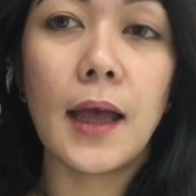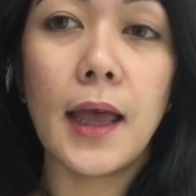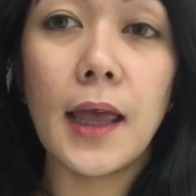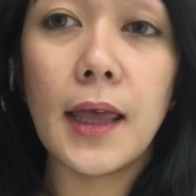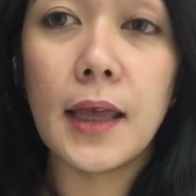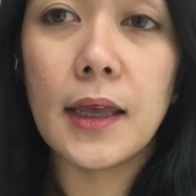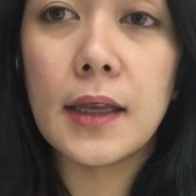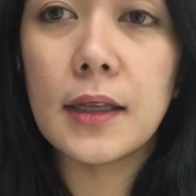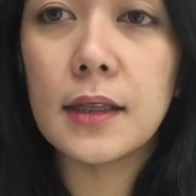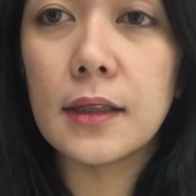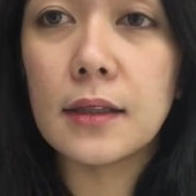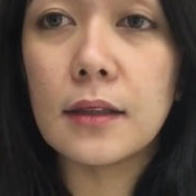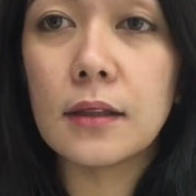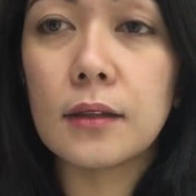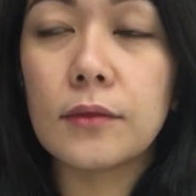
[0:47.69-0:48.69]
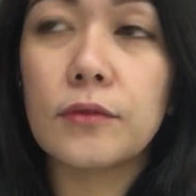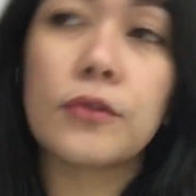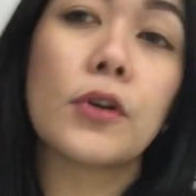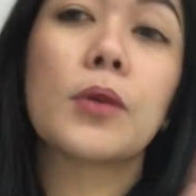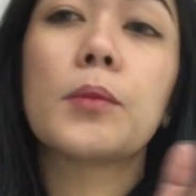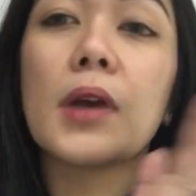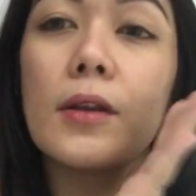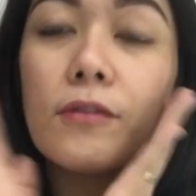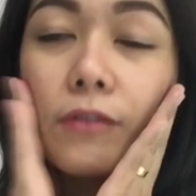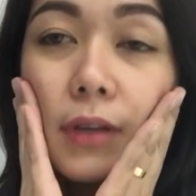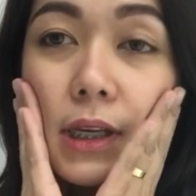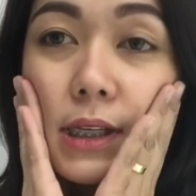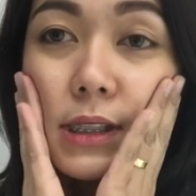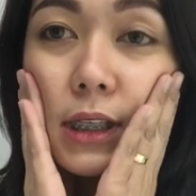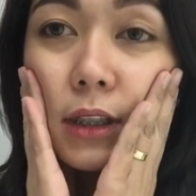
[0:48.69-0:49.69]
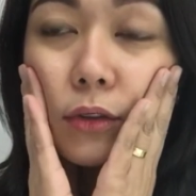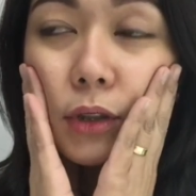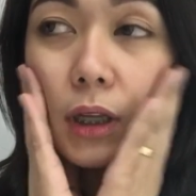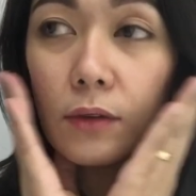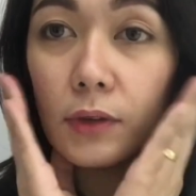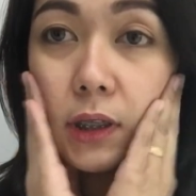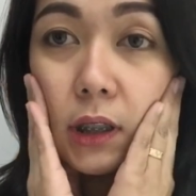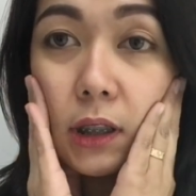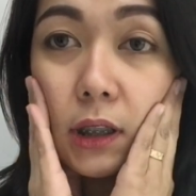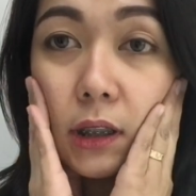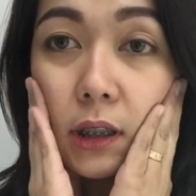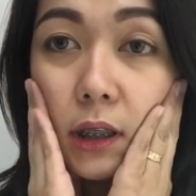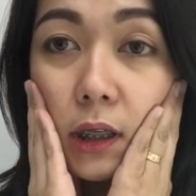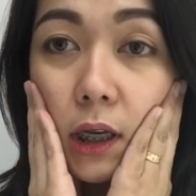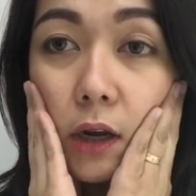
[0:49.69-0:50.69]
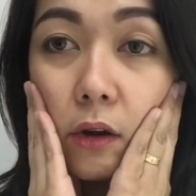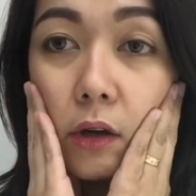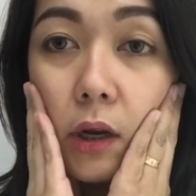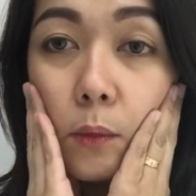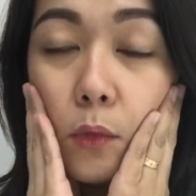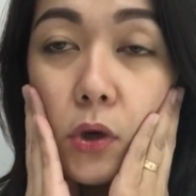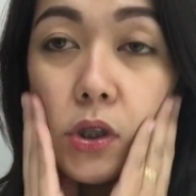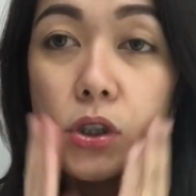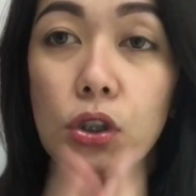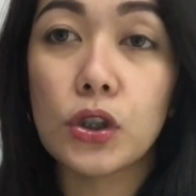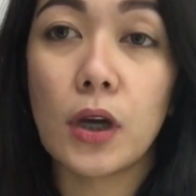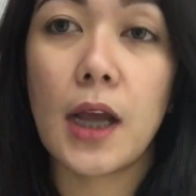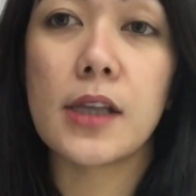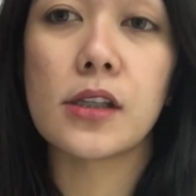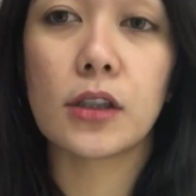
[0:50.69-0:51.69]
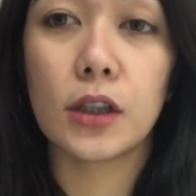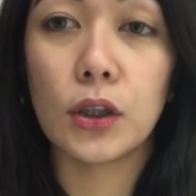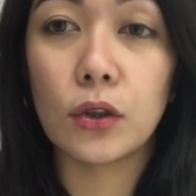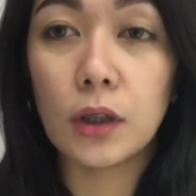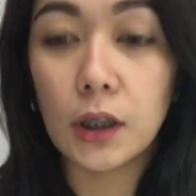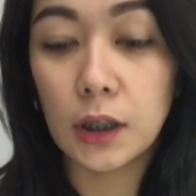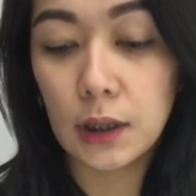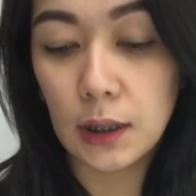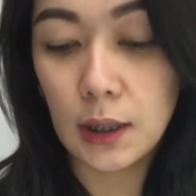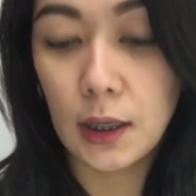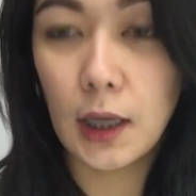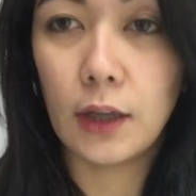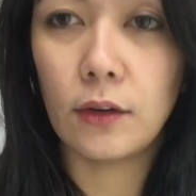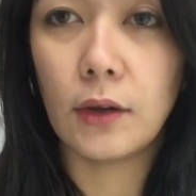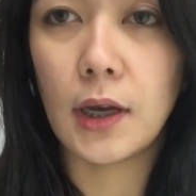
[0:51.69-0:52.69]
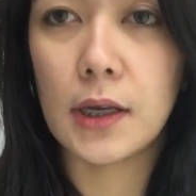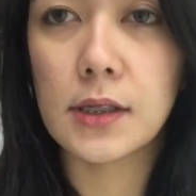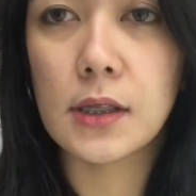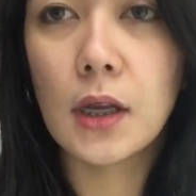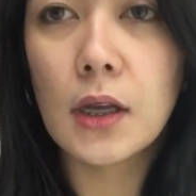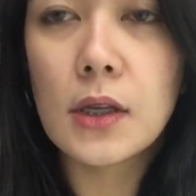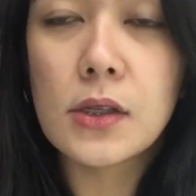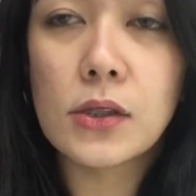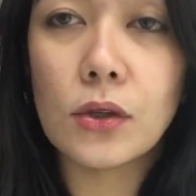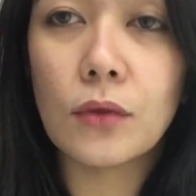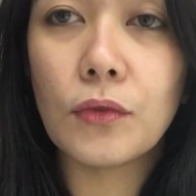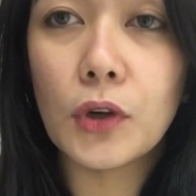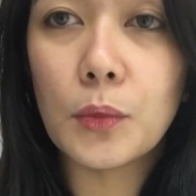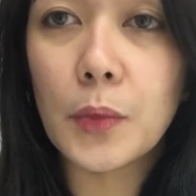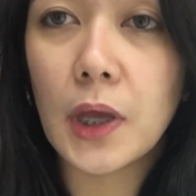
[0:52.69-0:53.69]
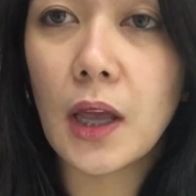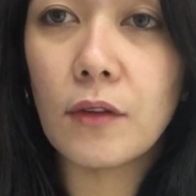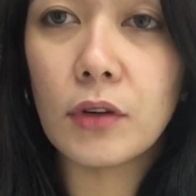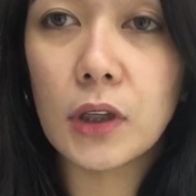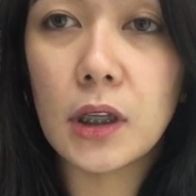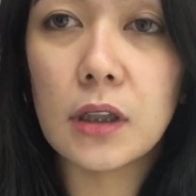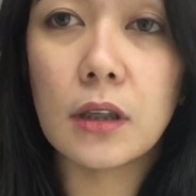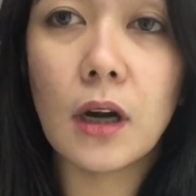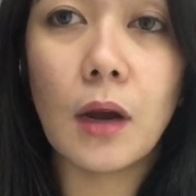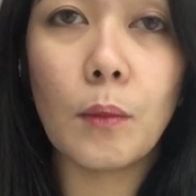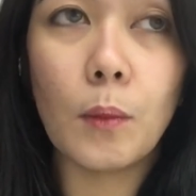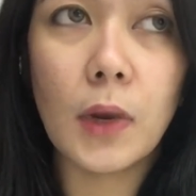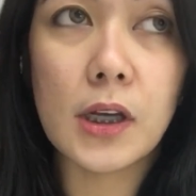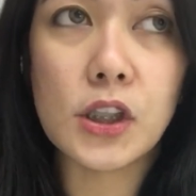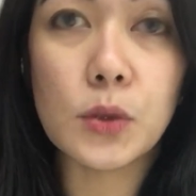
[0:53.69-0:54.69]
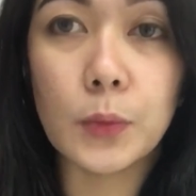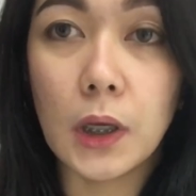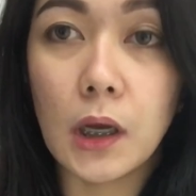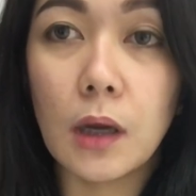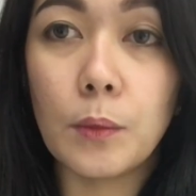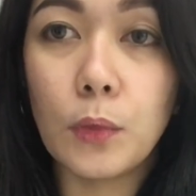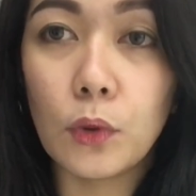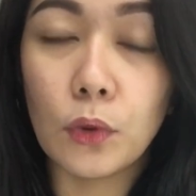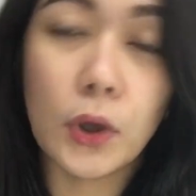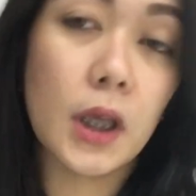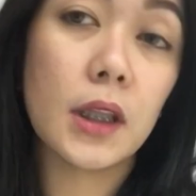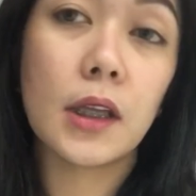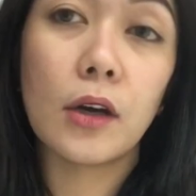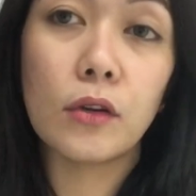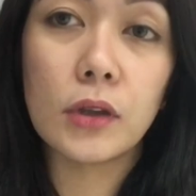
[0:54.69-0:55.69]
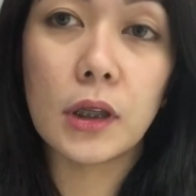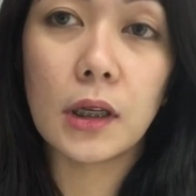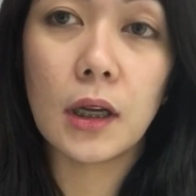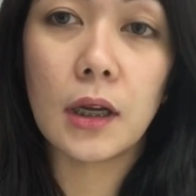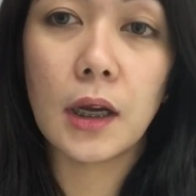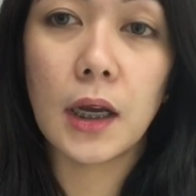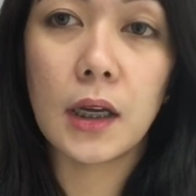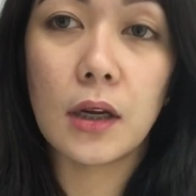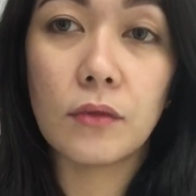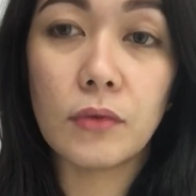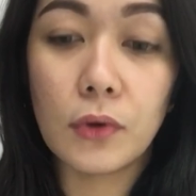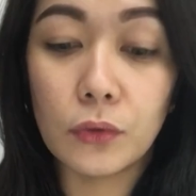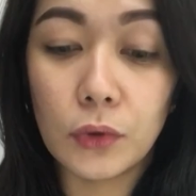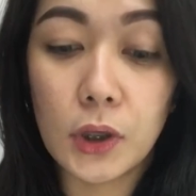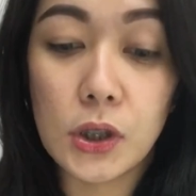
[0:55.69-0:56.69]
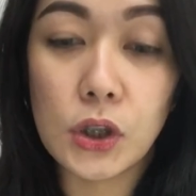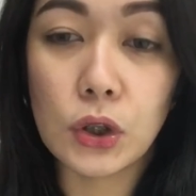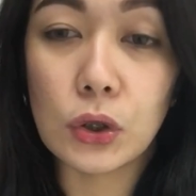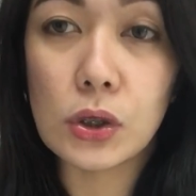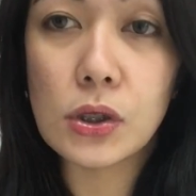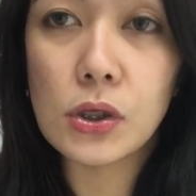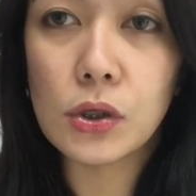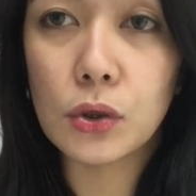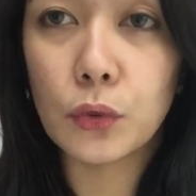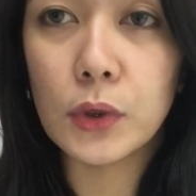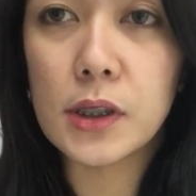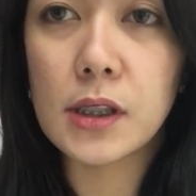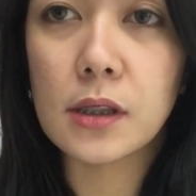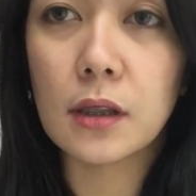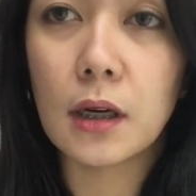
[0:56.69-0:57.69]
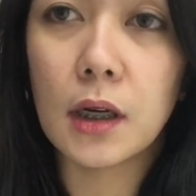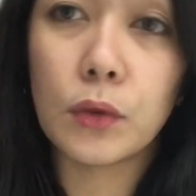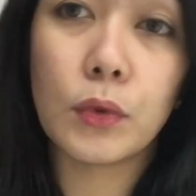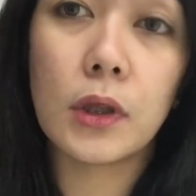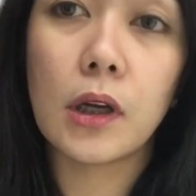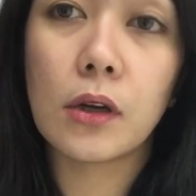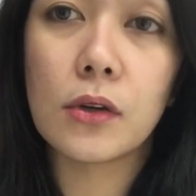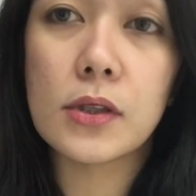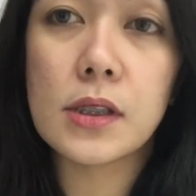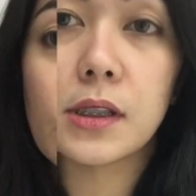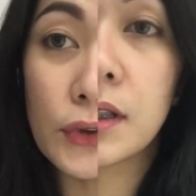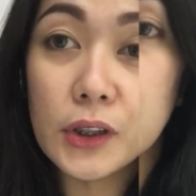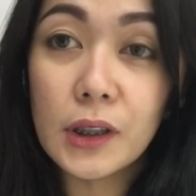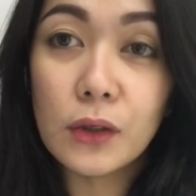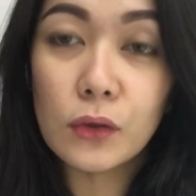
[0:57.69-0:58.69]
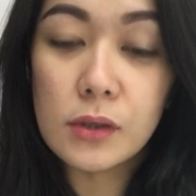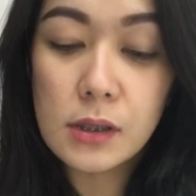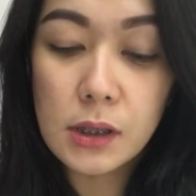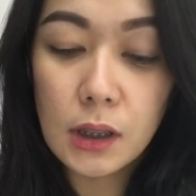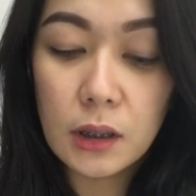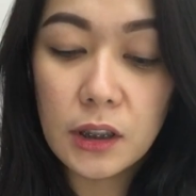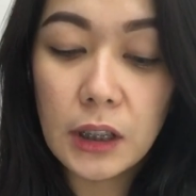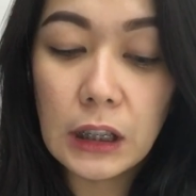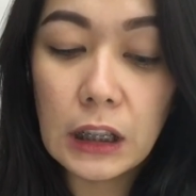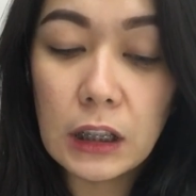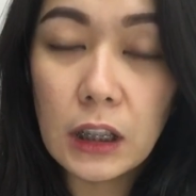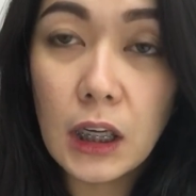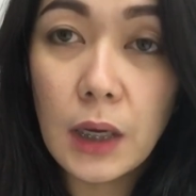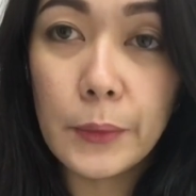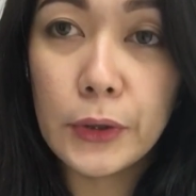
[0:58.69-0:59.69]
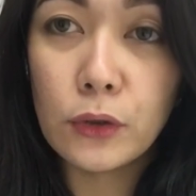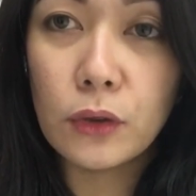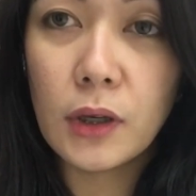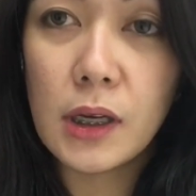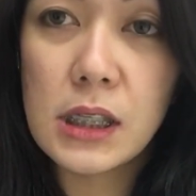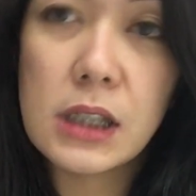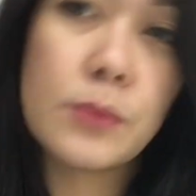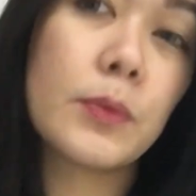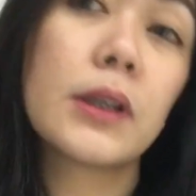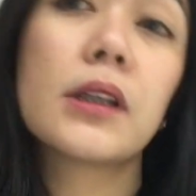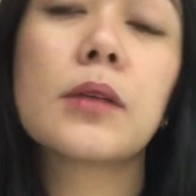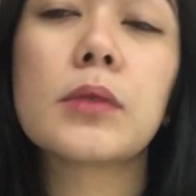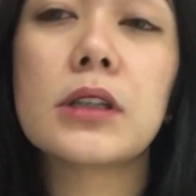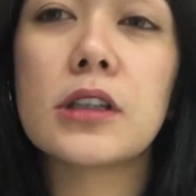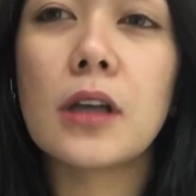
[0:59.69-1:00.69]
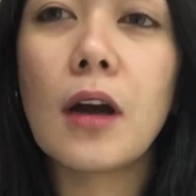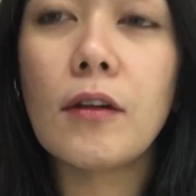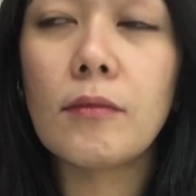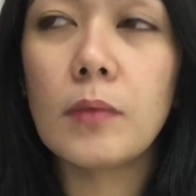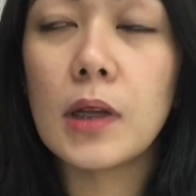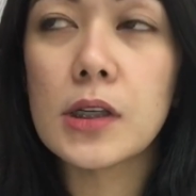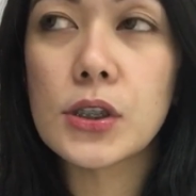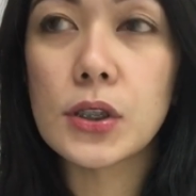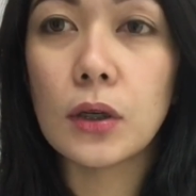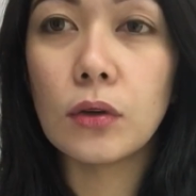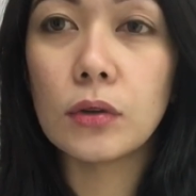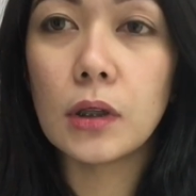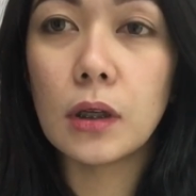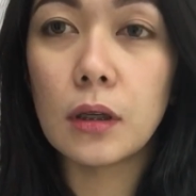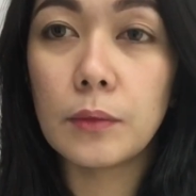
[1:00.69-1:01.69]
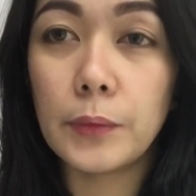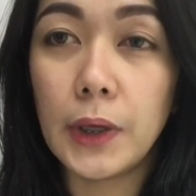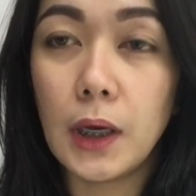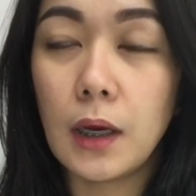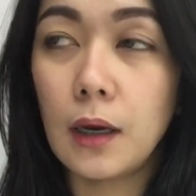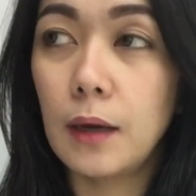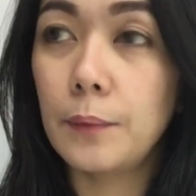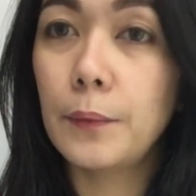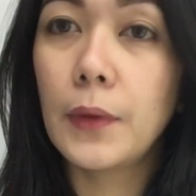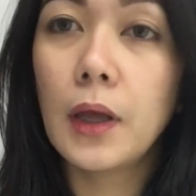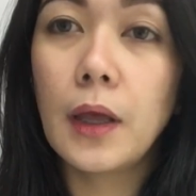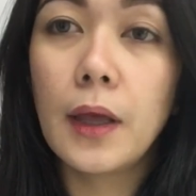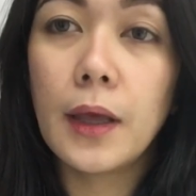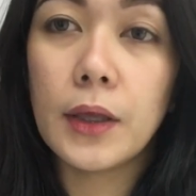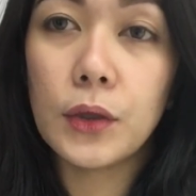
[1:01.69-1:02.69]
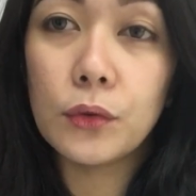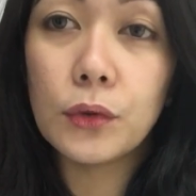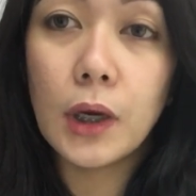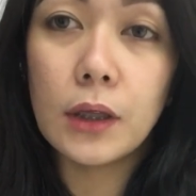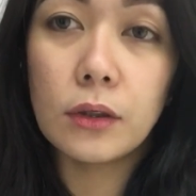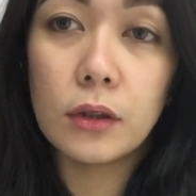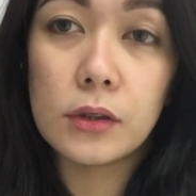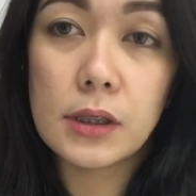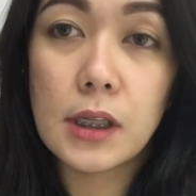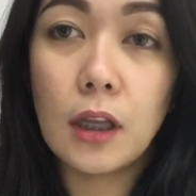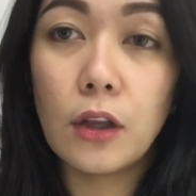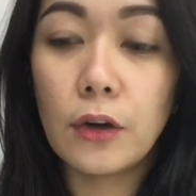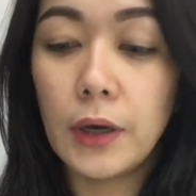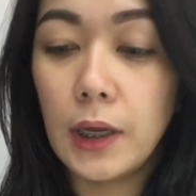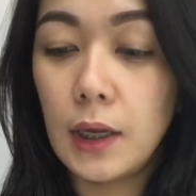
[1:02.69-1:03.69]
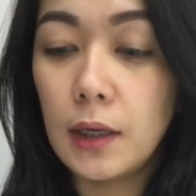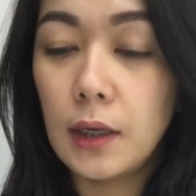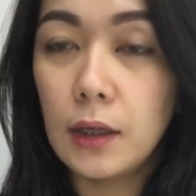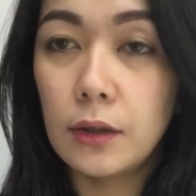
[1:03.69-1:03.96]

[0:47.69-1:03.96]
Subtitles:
And for my face, I don't have anything. Naglagay ako ng moisturizer. Yun lang inilagay ko, guys. So for my everyday drunk blush makeup look, hindi ako naglalagay ng foundation. So we'll start with the concealer. So for the concealer, ang ginagamit ko, guys, pag nag-drunk blush ako na makeup, yung ano, sa Loreal.